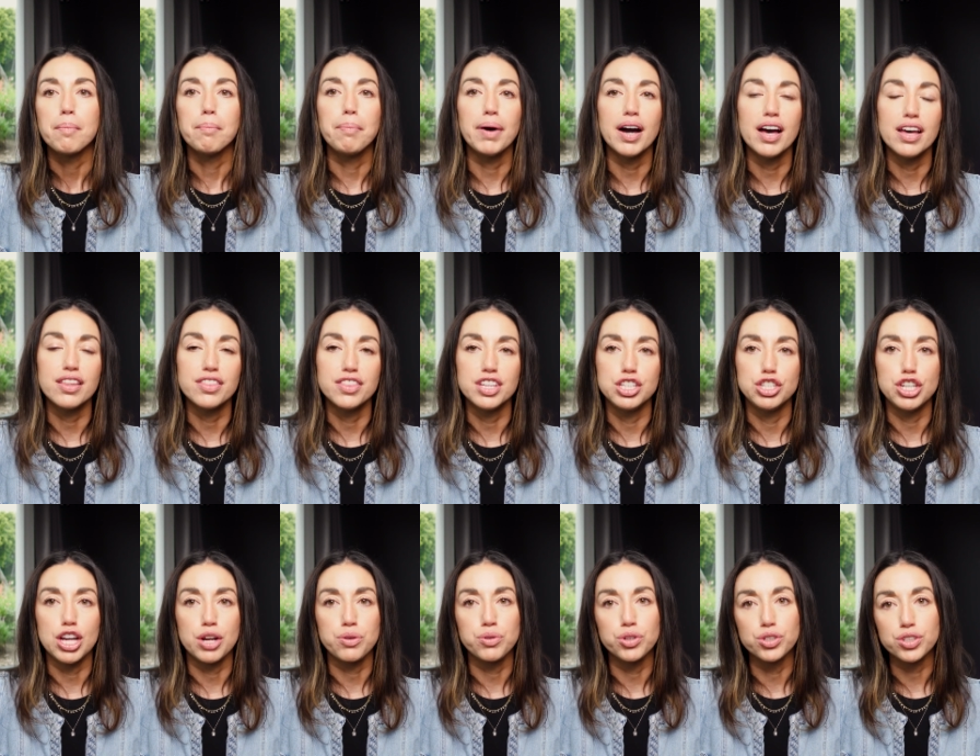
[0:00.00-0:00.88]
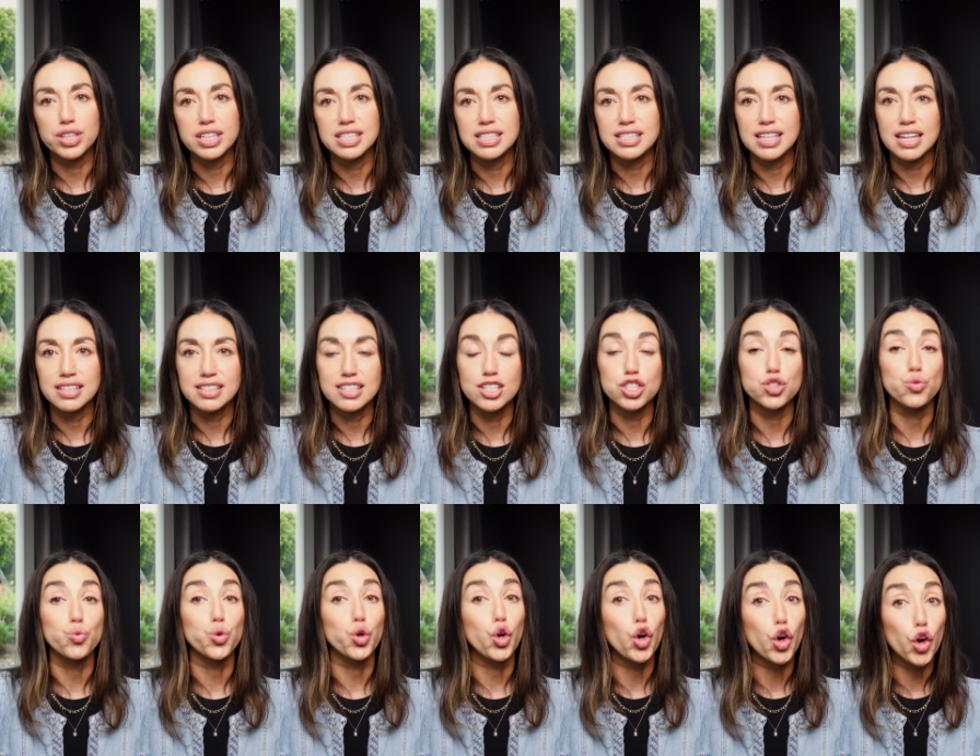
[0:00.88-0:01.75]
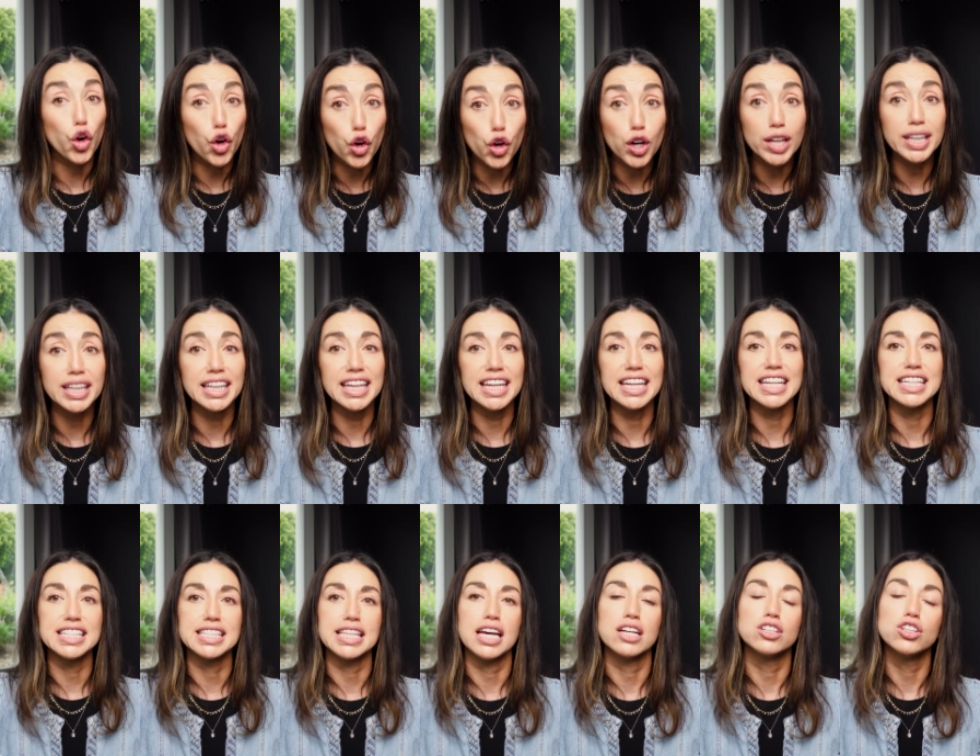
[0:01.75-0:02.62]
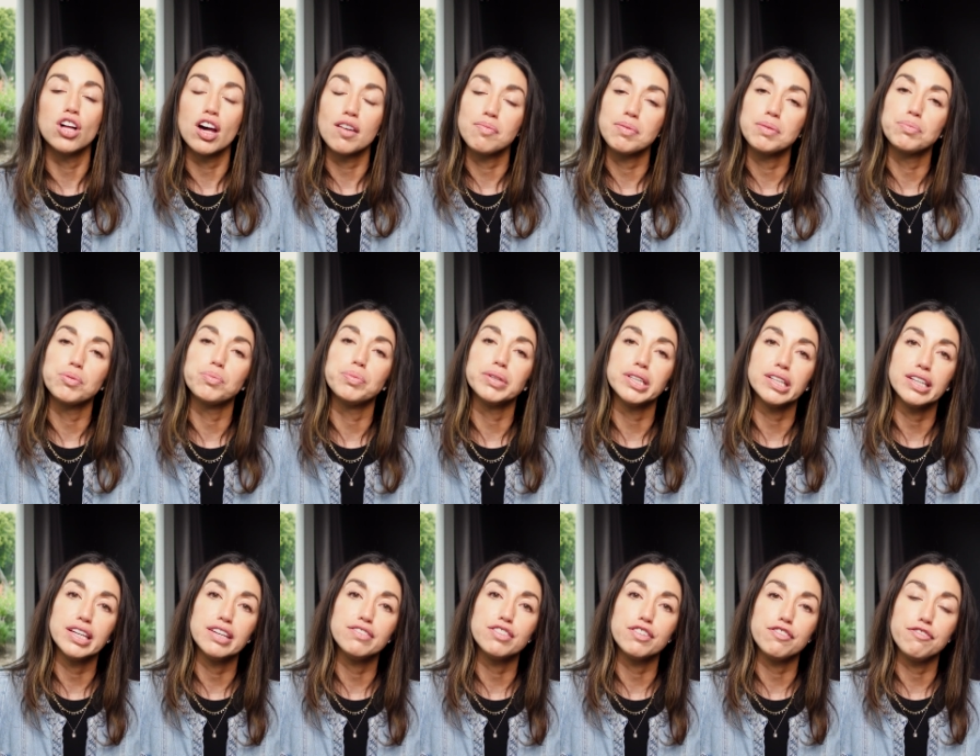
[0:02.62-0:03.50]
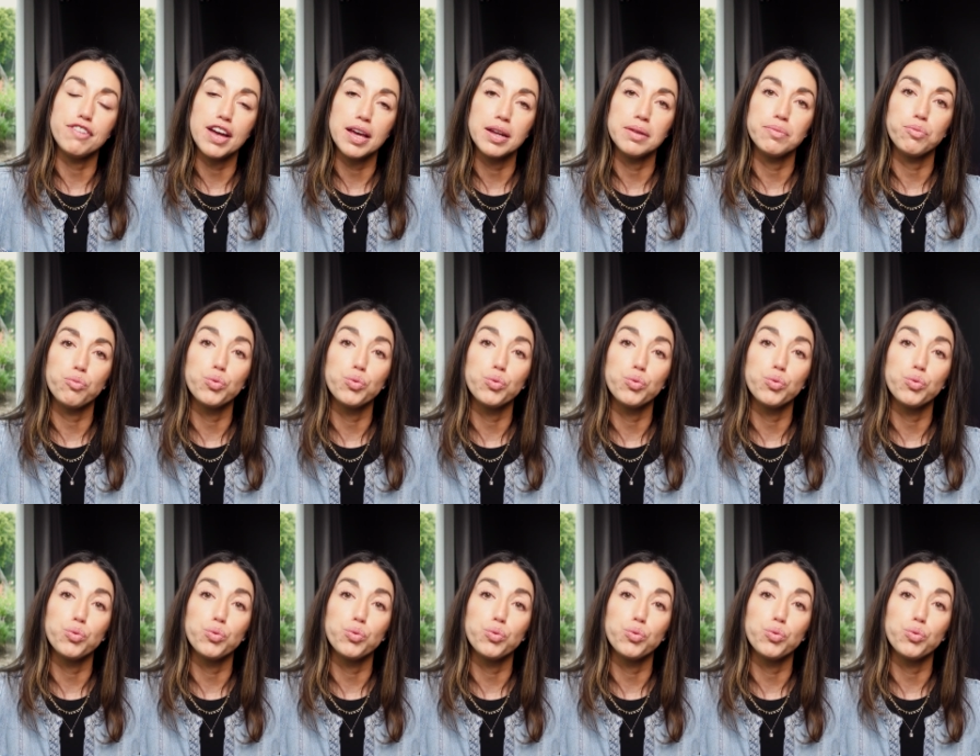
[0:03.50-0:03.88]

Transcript: But the general consensus currently is that a lot of people believe the Fed